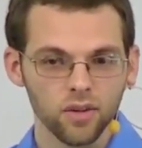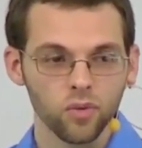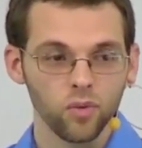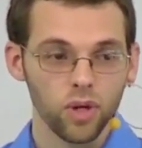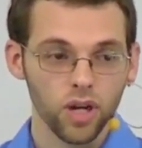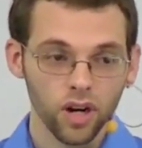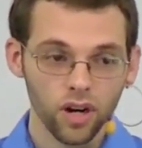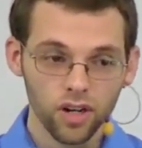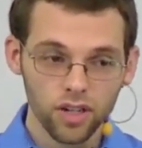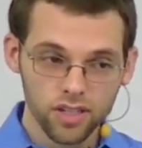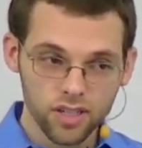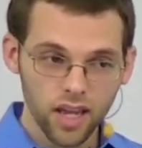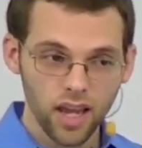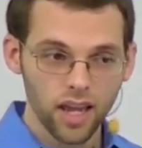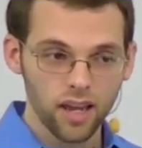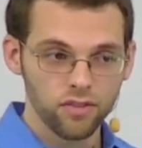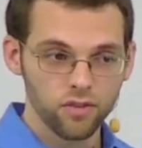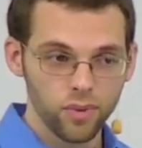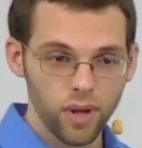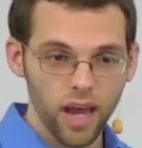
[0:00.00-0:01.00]
We are
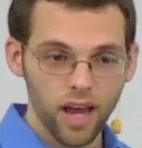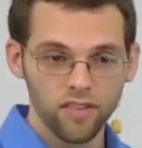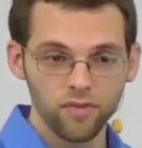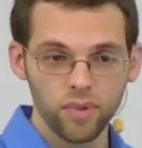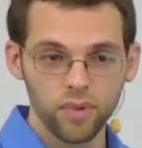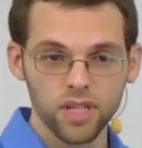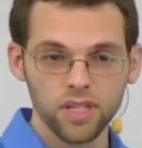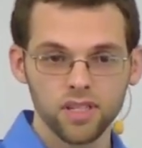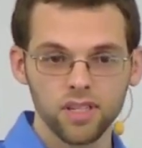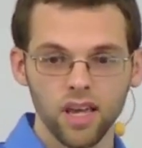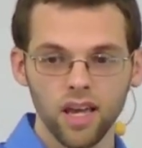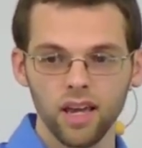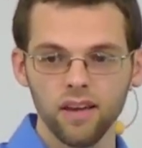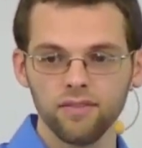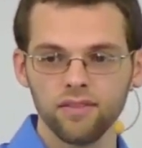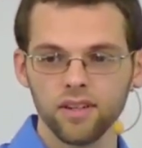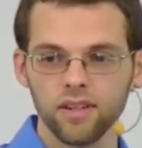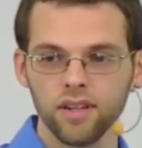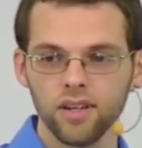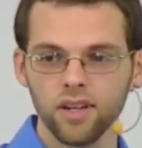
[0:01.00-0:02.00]
saved, we have been
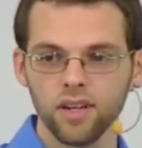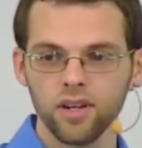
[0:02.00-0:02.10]
saved,